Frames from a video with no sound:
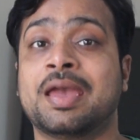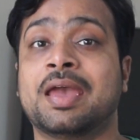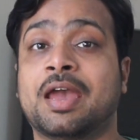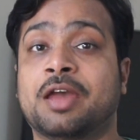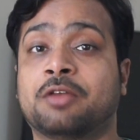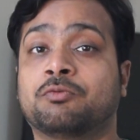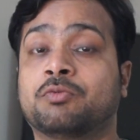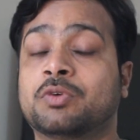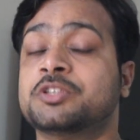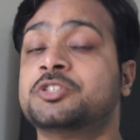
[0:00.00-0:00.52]

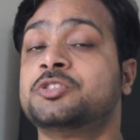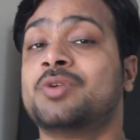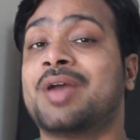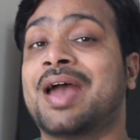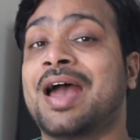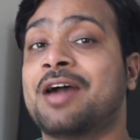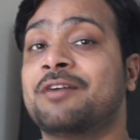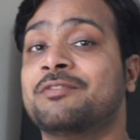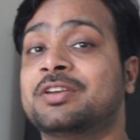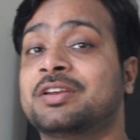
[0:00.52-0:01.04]
And once you
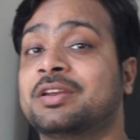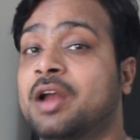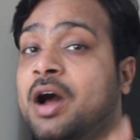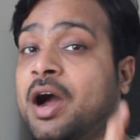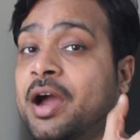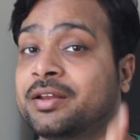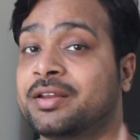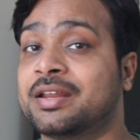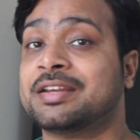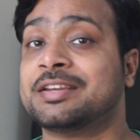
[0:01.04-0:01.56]
have it
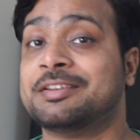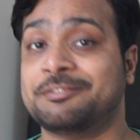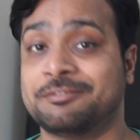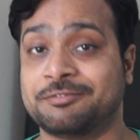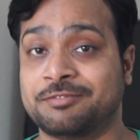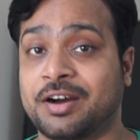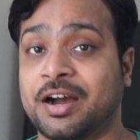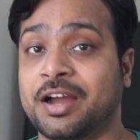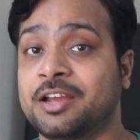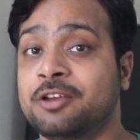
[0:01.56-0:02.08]

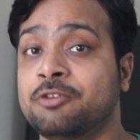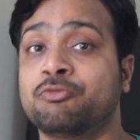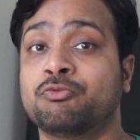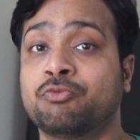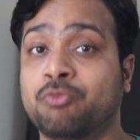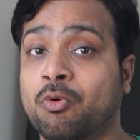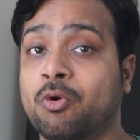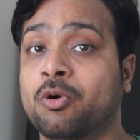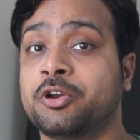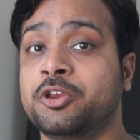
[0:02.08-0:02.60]
identified
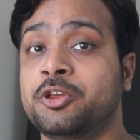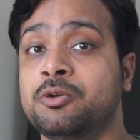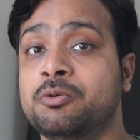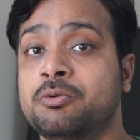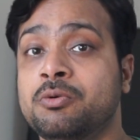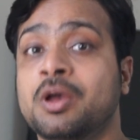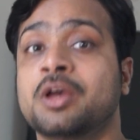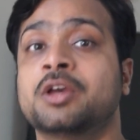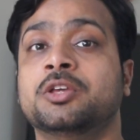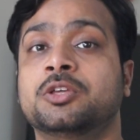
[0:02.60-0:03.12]
for
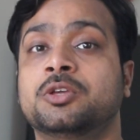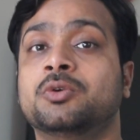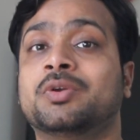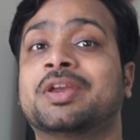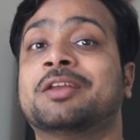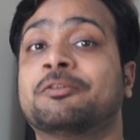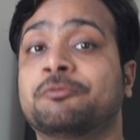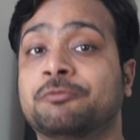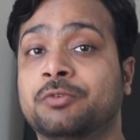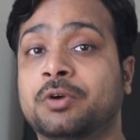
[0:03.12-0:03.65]
you, you
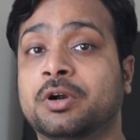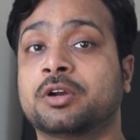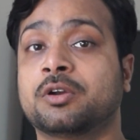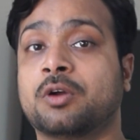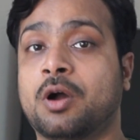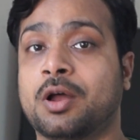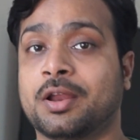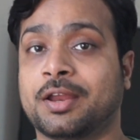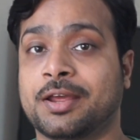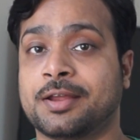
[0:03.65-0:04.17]
can work
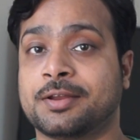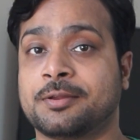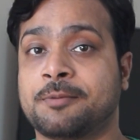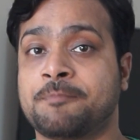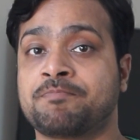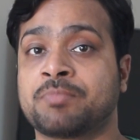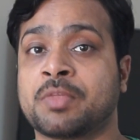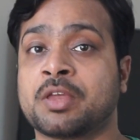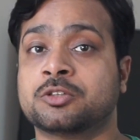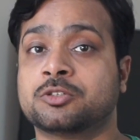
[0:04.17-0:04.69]
on it.
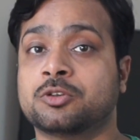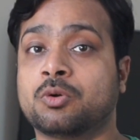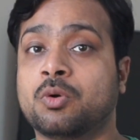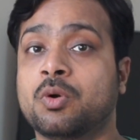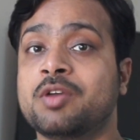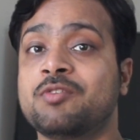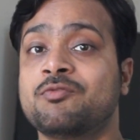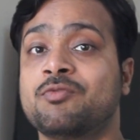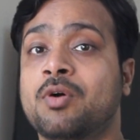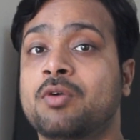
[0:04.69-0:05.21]
So
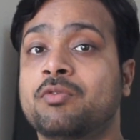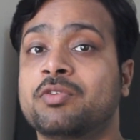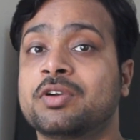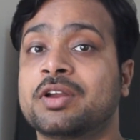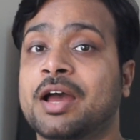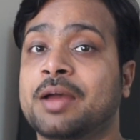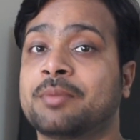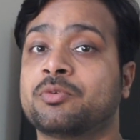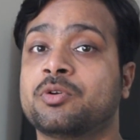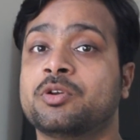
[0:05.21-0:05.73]
going forward,
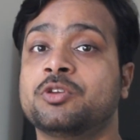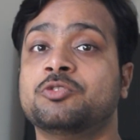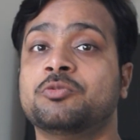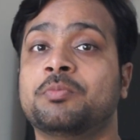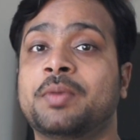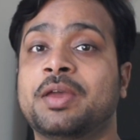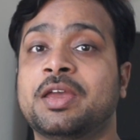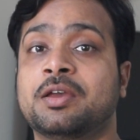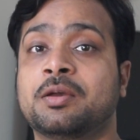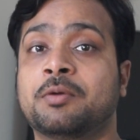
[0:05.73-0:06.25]
I'm going to
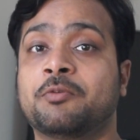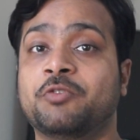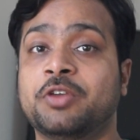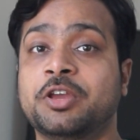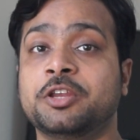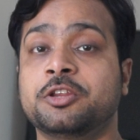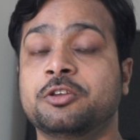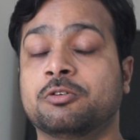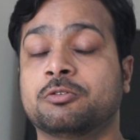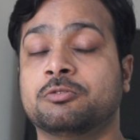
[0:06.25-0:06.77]
make
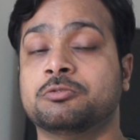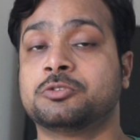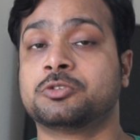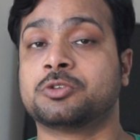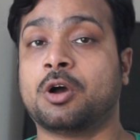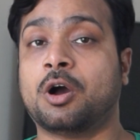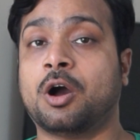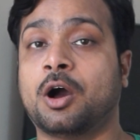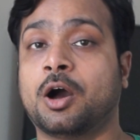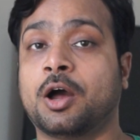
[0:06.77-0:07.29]

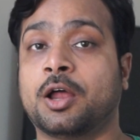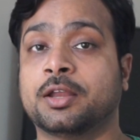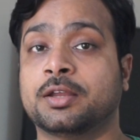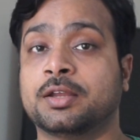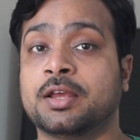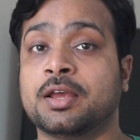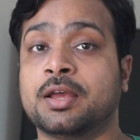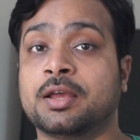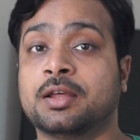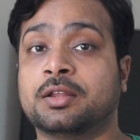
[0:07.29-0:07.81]
videos on
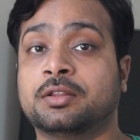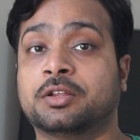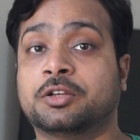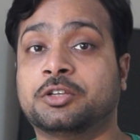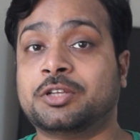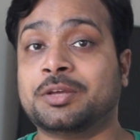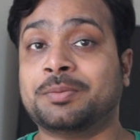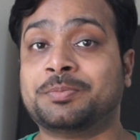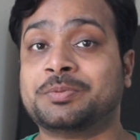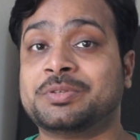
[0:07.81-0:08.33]
the
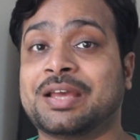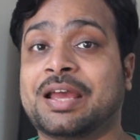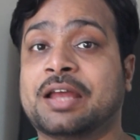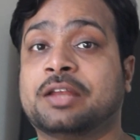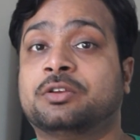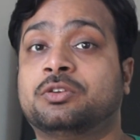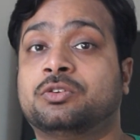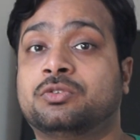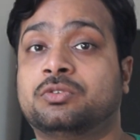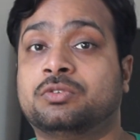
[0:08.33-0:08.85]
tips
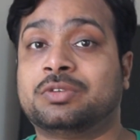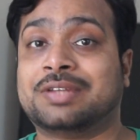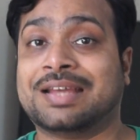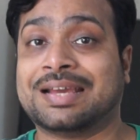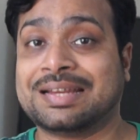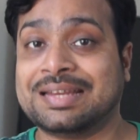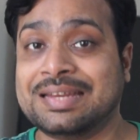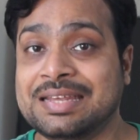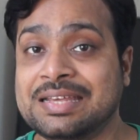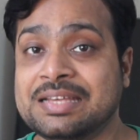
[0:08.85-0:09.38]
and
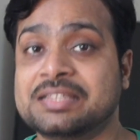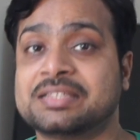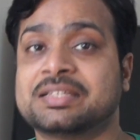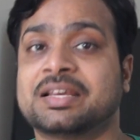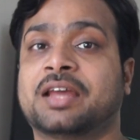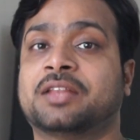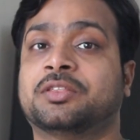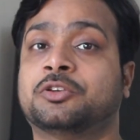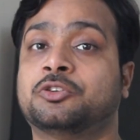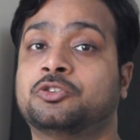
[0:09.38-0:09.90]
techniques
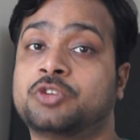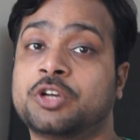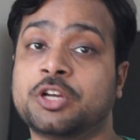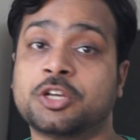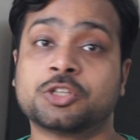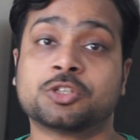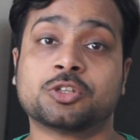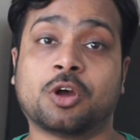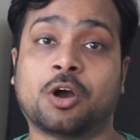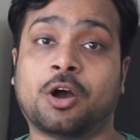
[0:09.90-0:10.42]
and the
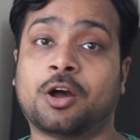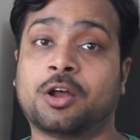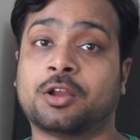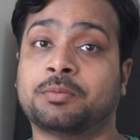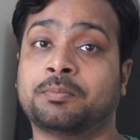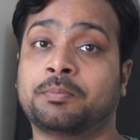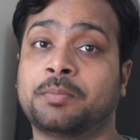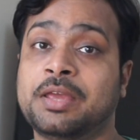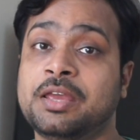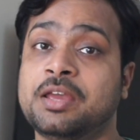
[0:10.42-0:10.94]
tricks
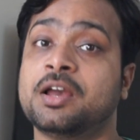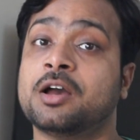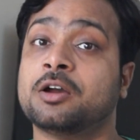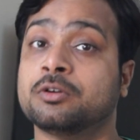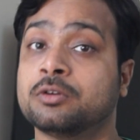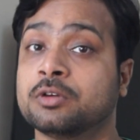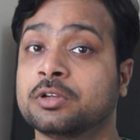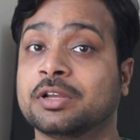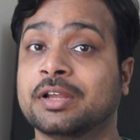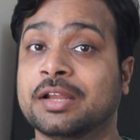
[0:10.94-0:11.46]
on being a
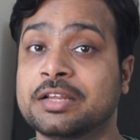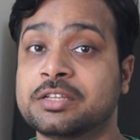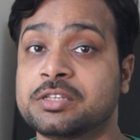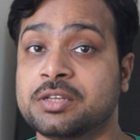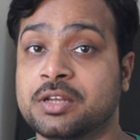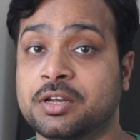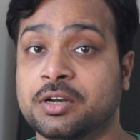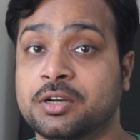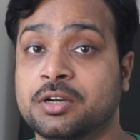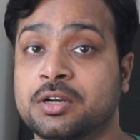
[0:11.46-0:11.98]
good
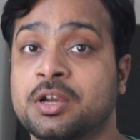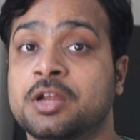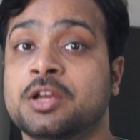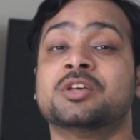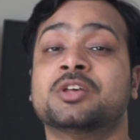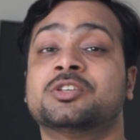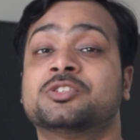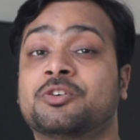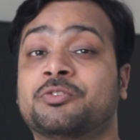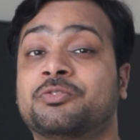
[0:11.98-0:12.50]
listener.
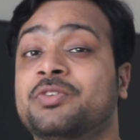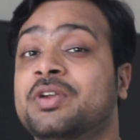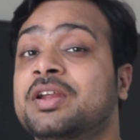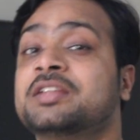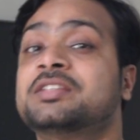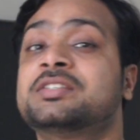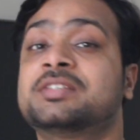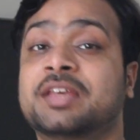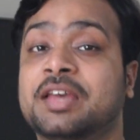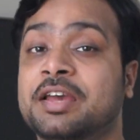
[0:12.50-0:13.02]
So
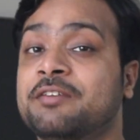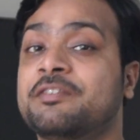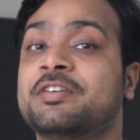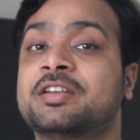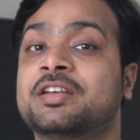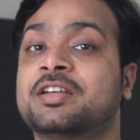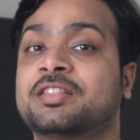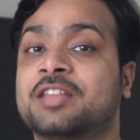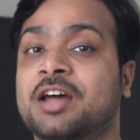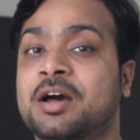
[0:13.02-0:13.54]
friends, give it
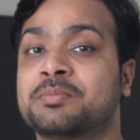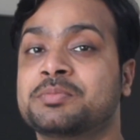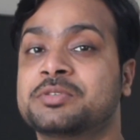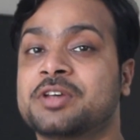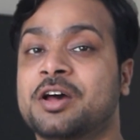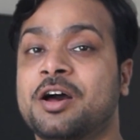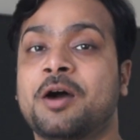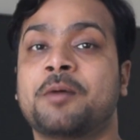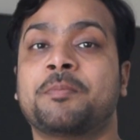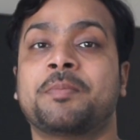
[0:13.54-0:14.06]
a thumbs
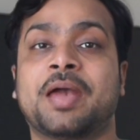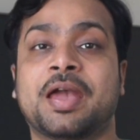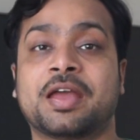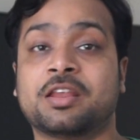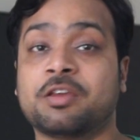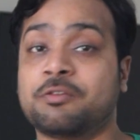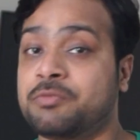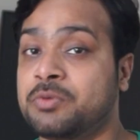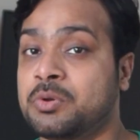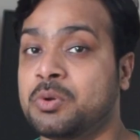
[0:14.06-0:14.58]
up, and
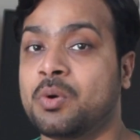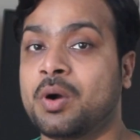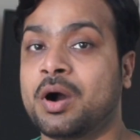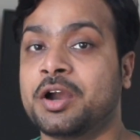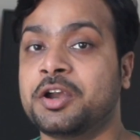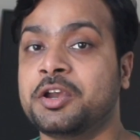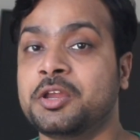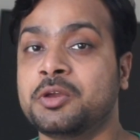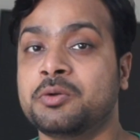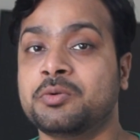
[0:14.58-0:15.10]
if you
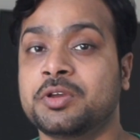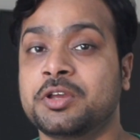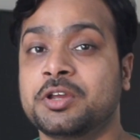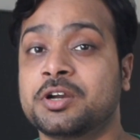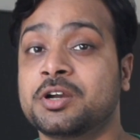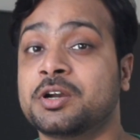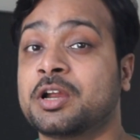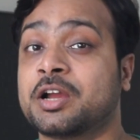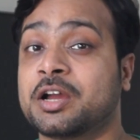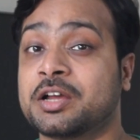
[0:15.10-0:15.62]
are new
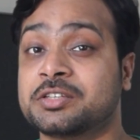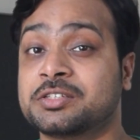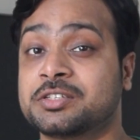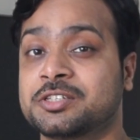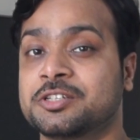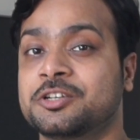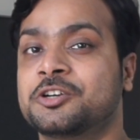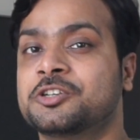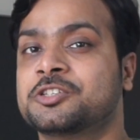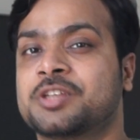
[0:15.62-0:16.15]
here,
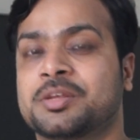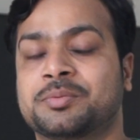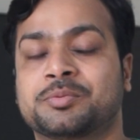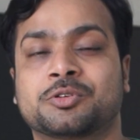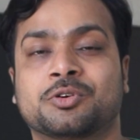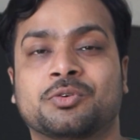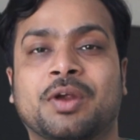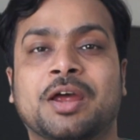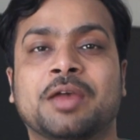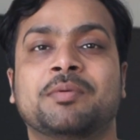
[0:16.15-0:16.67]
consider
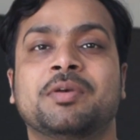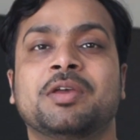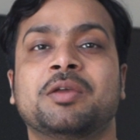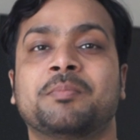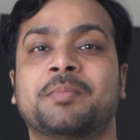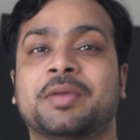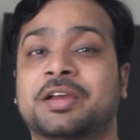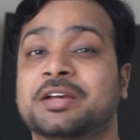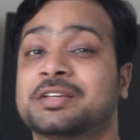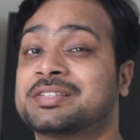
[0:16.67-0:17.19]
subscribing,
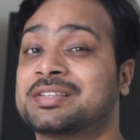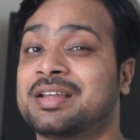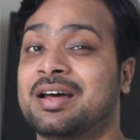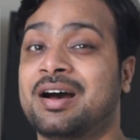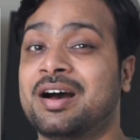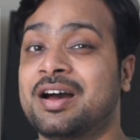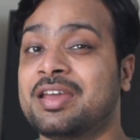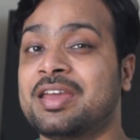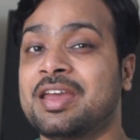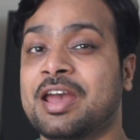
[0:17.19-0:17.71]
because
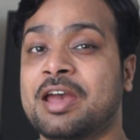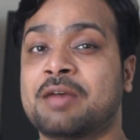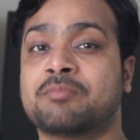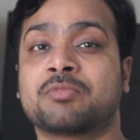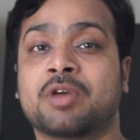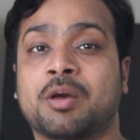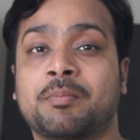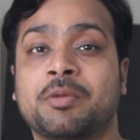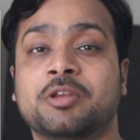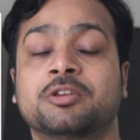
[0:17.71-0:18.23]
I am
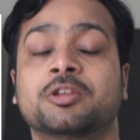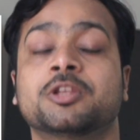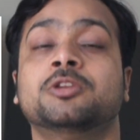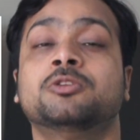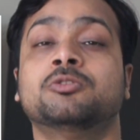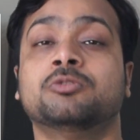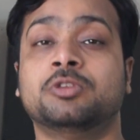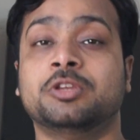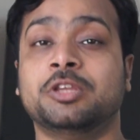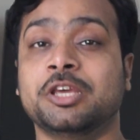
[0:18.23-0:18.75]
committed
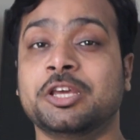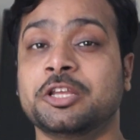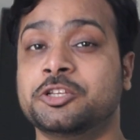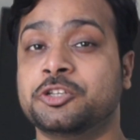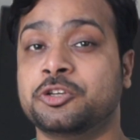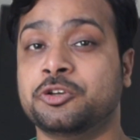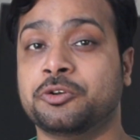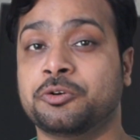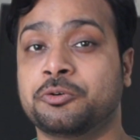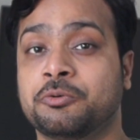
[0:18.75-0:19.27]
to
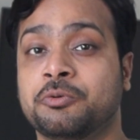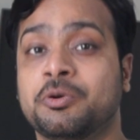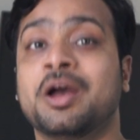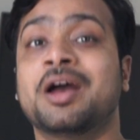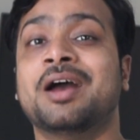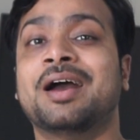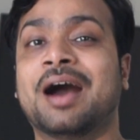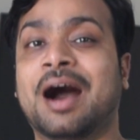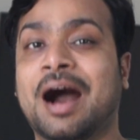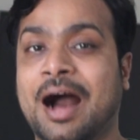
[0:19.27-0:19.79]
teach you
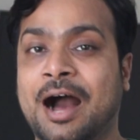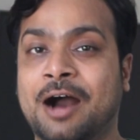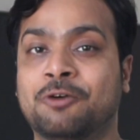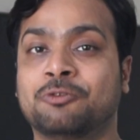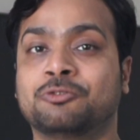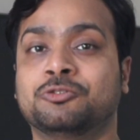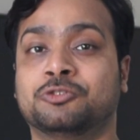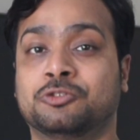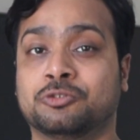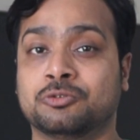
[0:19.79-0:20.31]

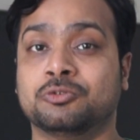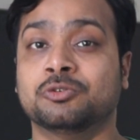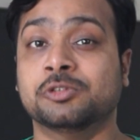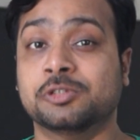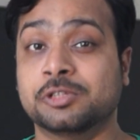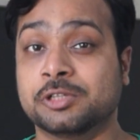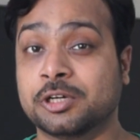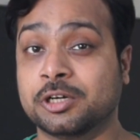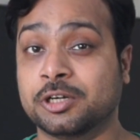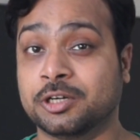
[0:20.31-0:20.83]
how to
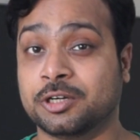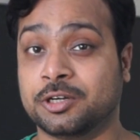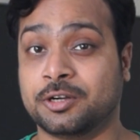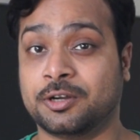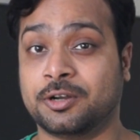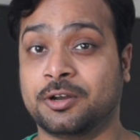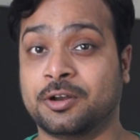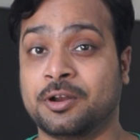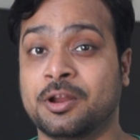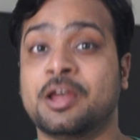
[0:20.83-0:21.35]

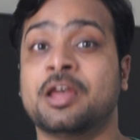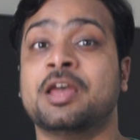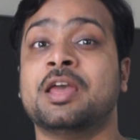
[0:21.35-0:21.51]
learn.